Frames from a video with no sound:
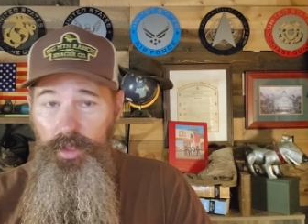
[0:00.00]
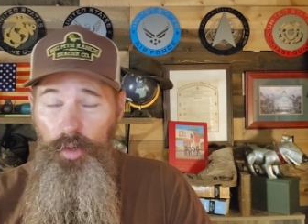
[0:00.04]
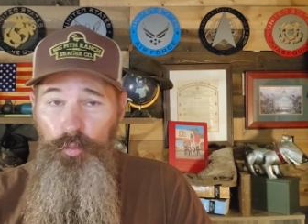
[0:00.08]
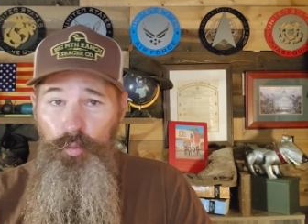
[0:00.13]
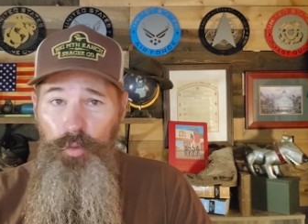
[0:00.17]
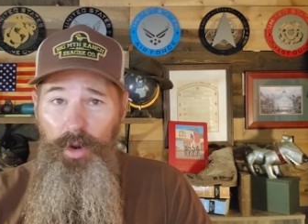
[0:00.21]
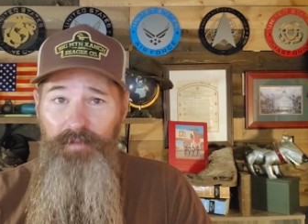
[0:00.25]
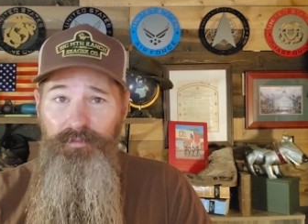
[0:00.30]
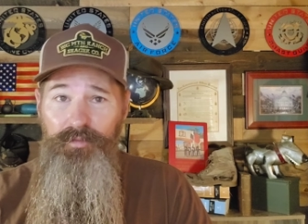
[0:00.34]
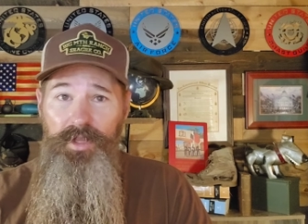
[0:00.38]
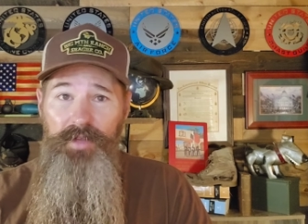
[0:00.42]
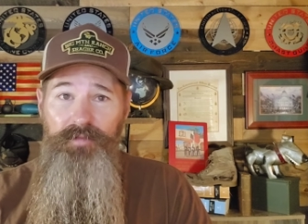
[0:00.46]

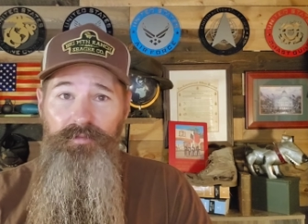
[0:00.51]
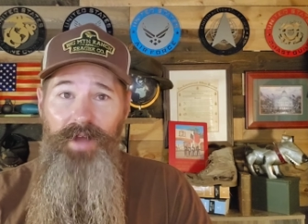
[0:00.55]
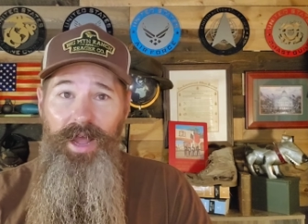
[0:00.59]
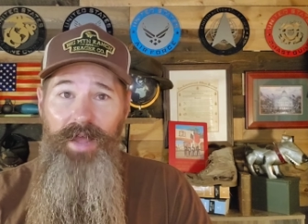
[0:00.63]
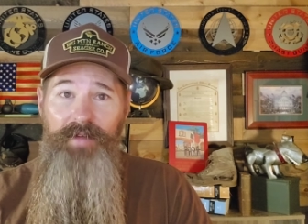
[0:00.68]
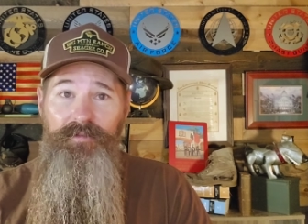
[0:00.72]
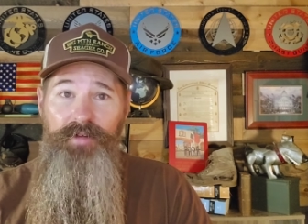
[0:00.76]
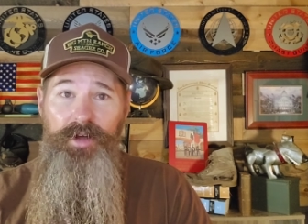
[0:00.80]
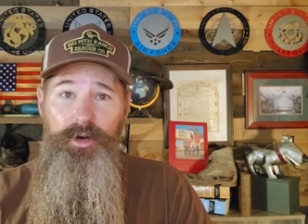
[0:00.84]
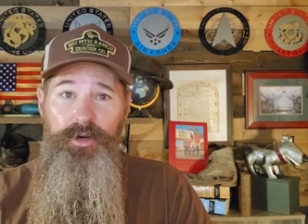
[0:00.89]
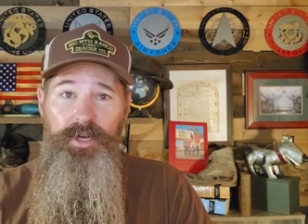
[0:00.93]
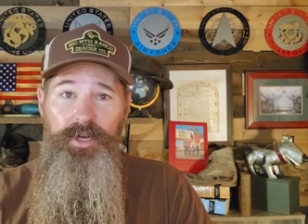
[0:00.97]
roughly
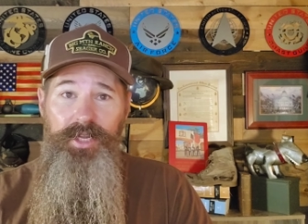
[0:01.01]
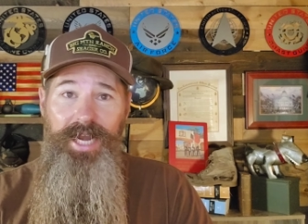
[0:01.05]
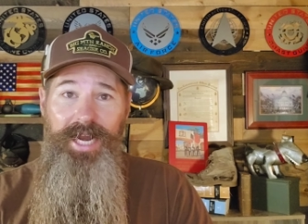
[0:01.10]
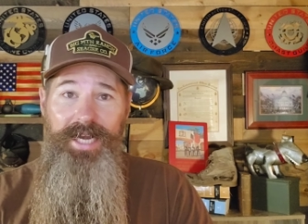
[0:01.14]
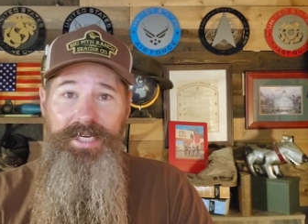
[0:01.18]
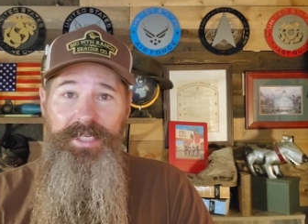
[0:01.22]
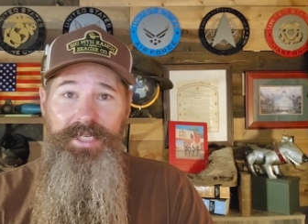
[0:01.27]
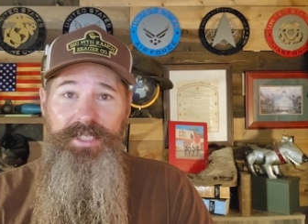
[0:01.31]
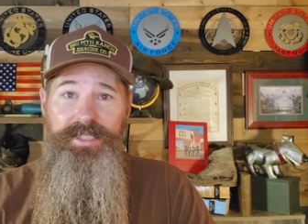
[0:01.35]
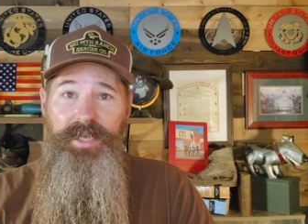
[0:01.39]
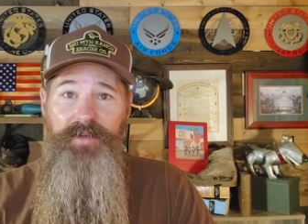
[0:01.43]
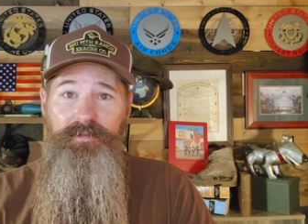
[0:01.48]

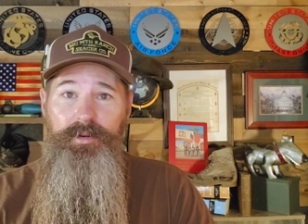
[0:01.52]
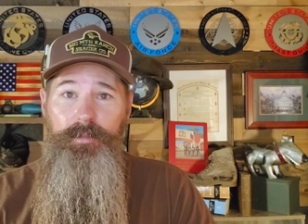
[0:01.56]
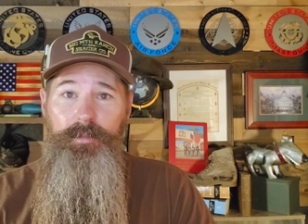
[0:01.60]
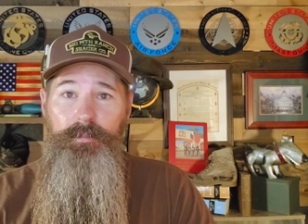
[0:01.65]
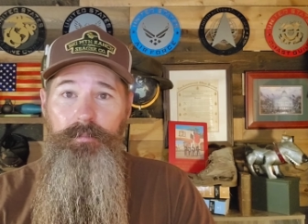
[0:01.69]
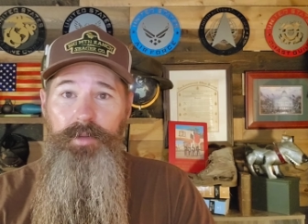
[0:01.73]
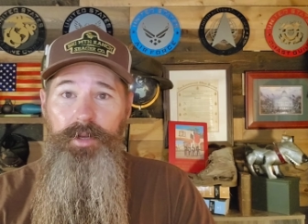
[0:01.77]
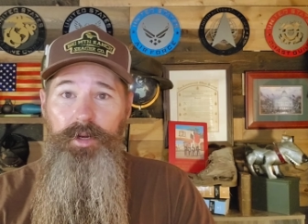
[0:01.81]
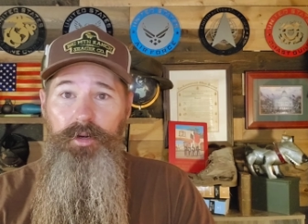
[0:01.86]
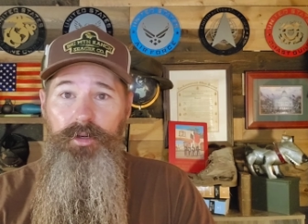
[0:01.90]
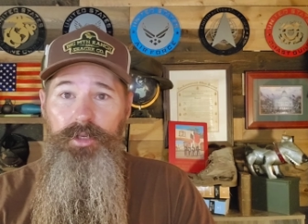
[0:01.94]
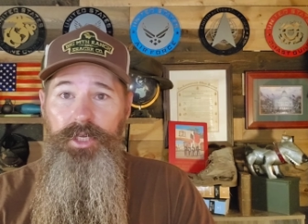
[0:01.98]
597
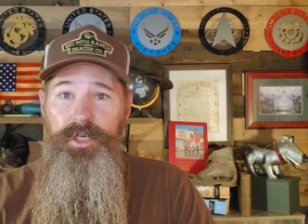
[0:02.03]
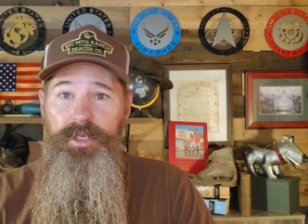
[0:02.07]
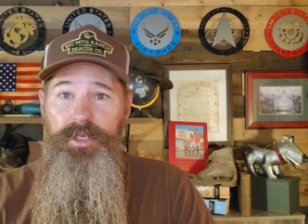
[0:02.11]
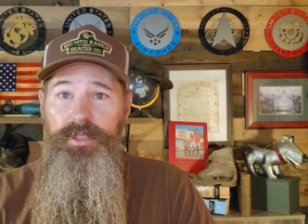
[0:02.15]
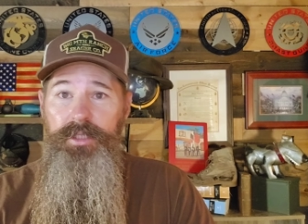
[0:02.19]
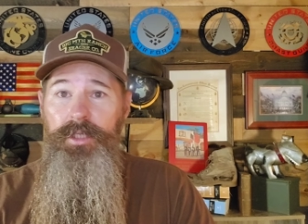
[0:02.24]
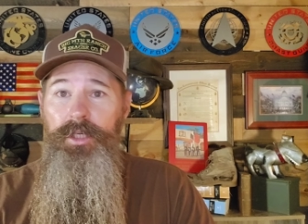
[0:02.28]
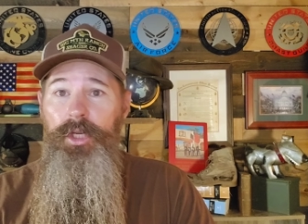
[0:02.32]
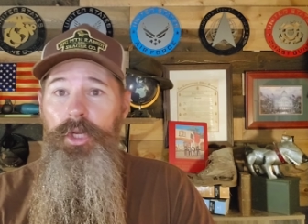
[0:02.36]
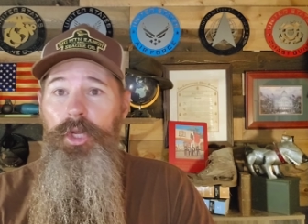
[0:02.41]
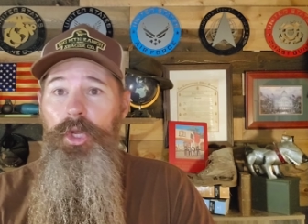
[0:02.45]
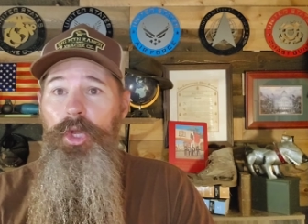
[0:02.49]

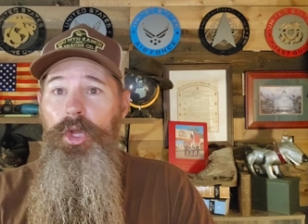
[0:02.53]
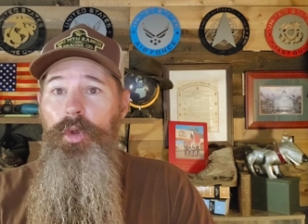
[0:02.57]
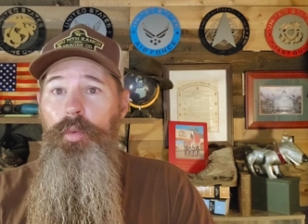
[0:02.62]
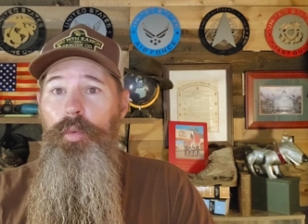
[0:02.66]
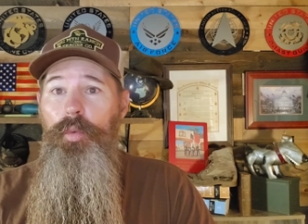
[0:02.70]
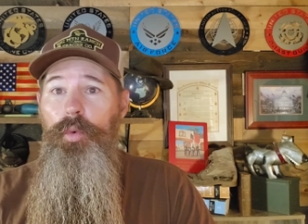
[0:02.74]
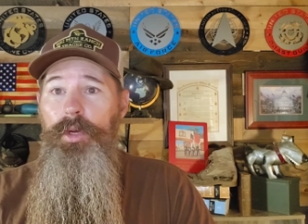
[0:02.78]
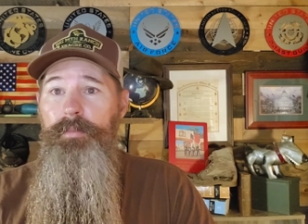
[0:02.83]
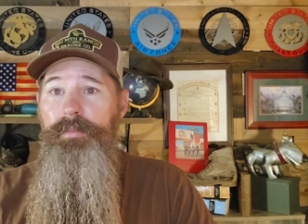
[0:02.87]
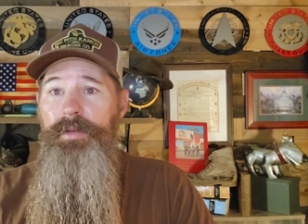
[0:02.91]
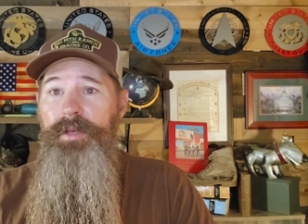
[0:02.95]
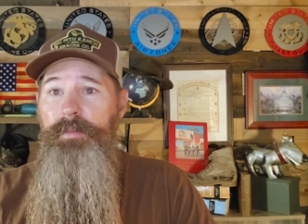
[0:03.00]
million
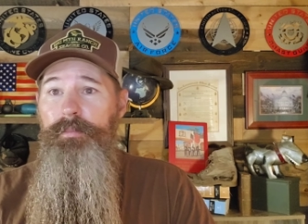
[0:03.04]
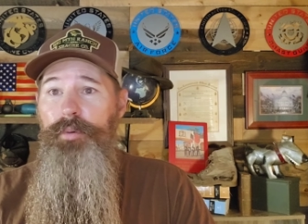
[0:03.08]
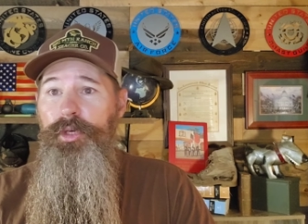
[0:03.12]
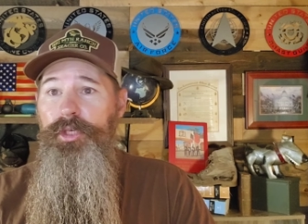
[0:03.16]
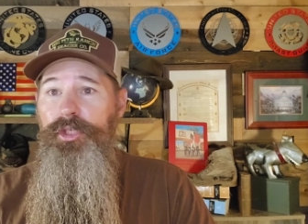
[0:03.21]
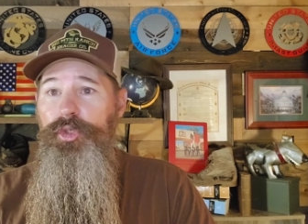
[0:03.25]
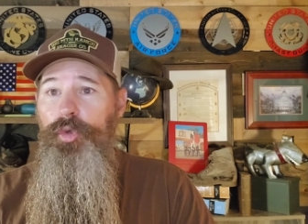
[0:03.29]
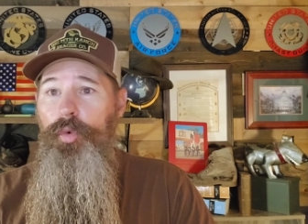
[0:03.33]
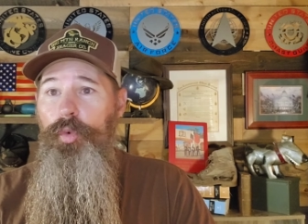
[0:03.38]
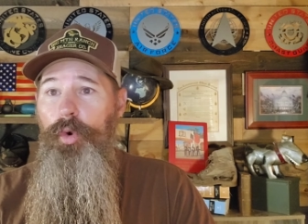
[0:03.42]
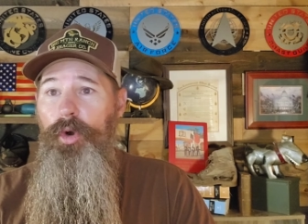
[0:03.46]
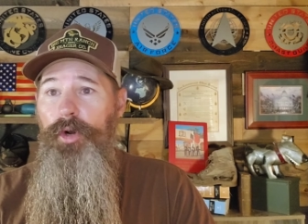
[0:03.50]
would be
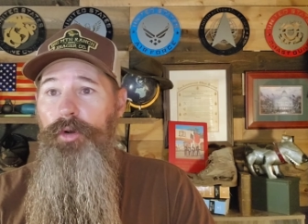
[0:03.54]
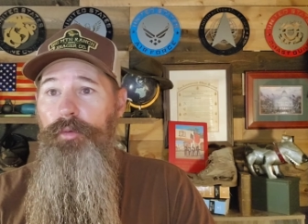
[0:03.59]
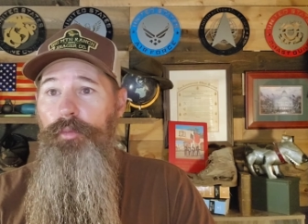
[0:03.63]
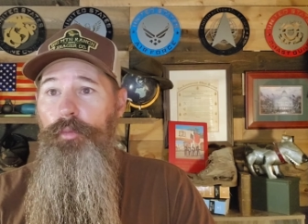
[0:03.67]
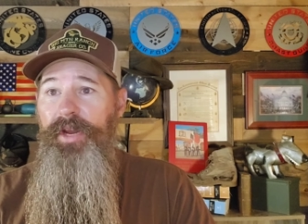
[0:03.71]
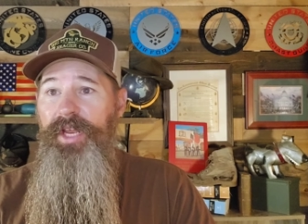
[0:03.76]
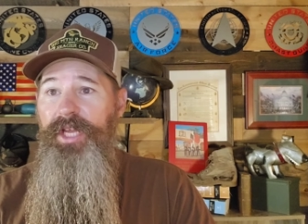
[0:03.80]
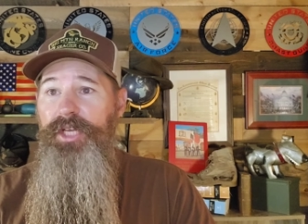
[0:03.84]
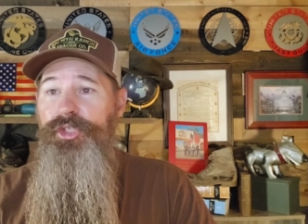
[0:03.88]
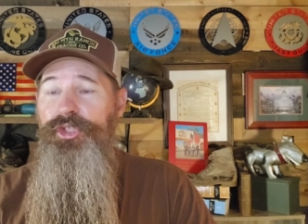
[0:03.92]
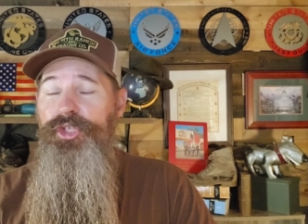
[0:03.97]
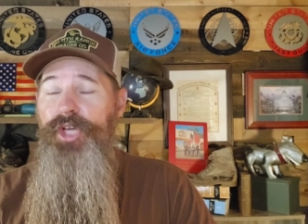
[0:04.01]
put toward
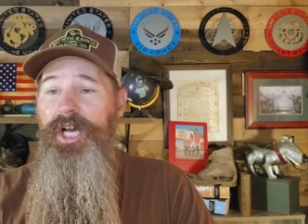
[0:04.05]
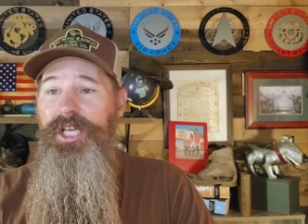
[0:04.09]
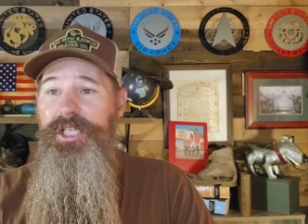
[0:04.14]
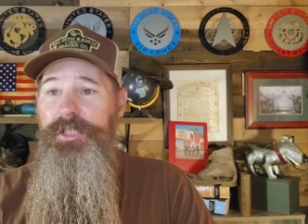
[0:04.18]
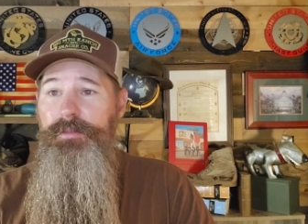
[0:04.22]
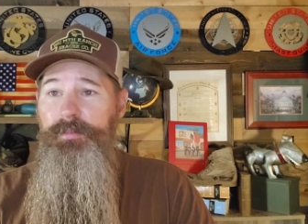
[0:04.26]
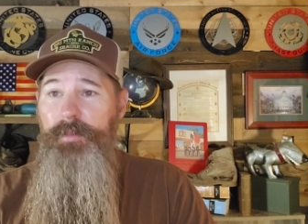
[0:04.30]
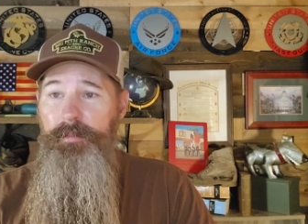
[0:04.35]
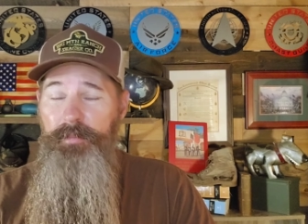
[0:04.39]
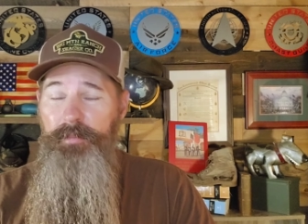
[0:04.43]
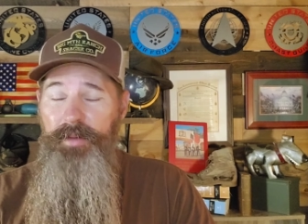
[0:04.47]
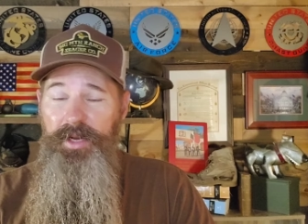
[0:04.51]

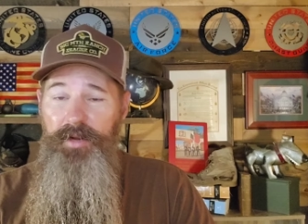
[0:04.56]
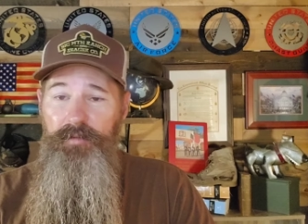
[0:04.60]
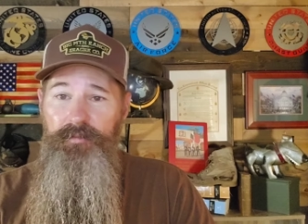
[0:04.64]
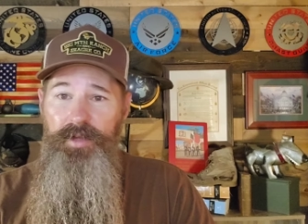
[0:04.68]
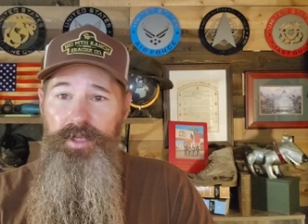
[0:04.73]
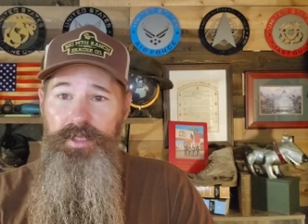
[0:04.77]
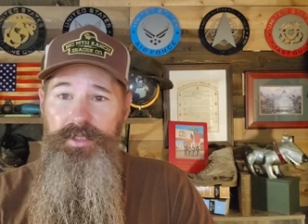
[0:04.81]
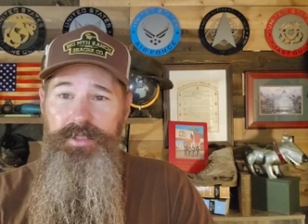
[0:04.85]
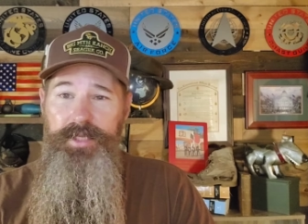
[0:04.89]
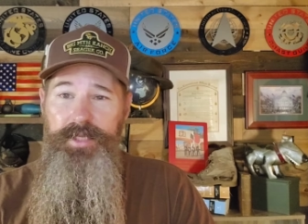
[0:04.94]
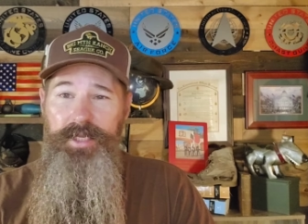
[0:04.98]
readjustment benefits.